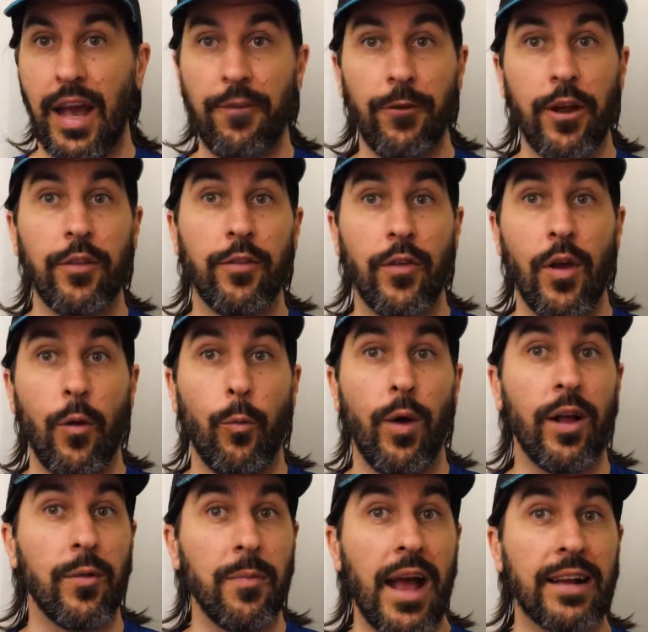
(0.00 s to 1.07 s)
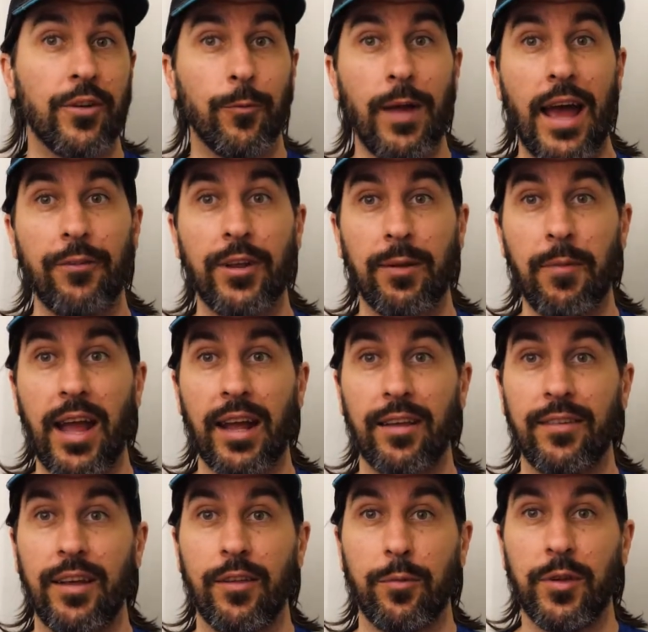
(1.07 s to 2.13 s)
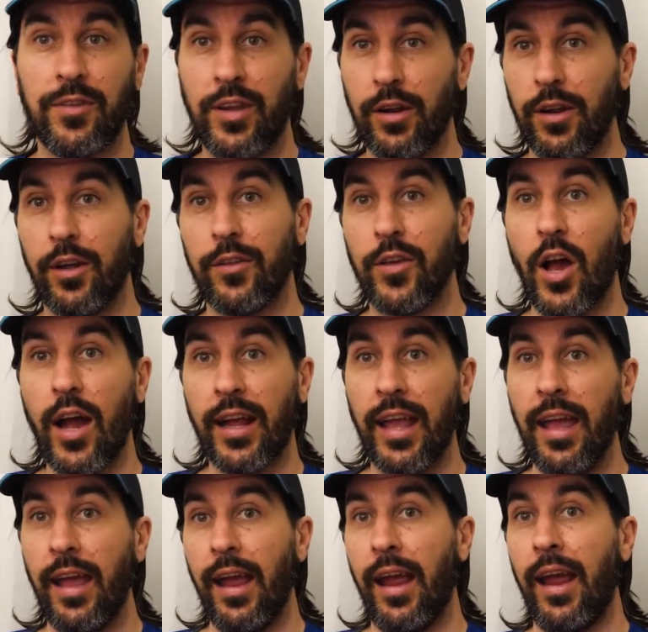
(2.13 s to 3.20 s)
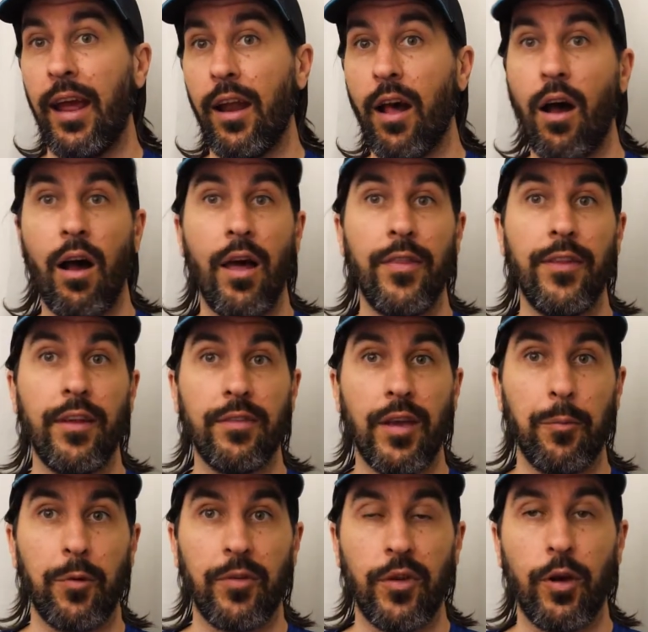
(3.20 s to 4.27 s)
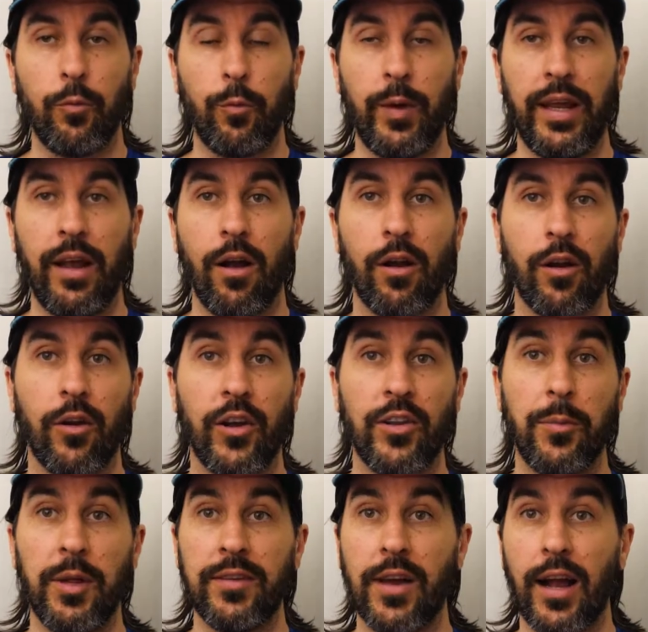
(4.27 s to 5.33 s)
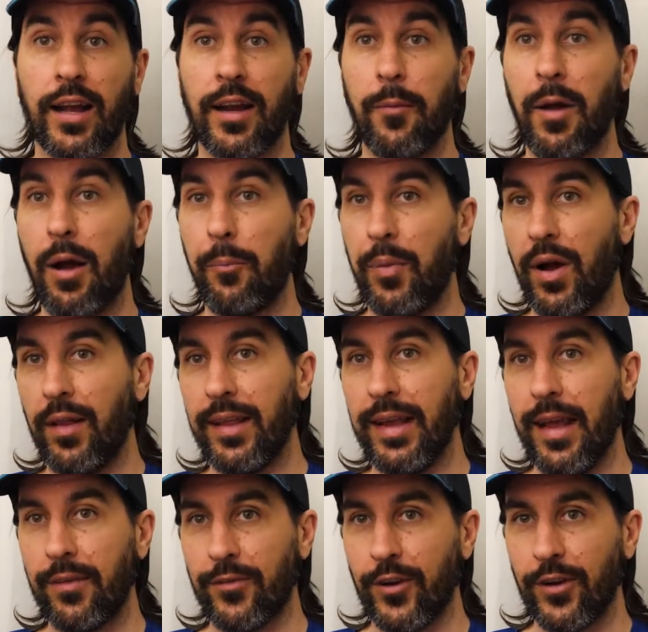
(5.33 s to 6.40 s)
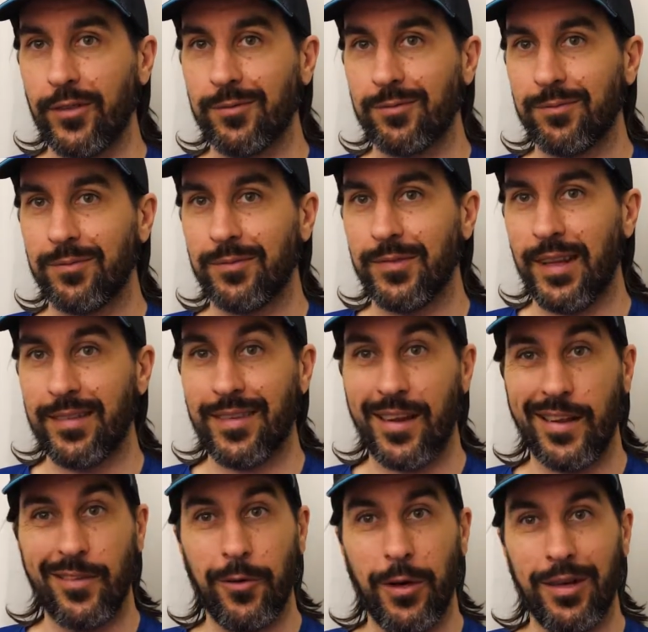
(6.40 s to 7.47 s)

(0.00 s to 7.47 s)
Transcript: Hi friends, welcome back to Rafting Magazine's Material Talk. And on this episode, we are going to be talking about polyester. Let's get into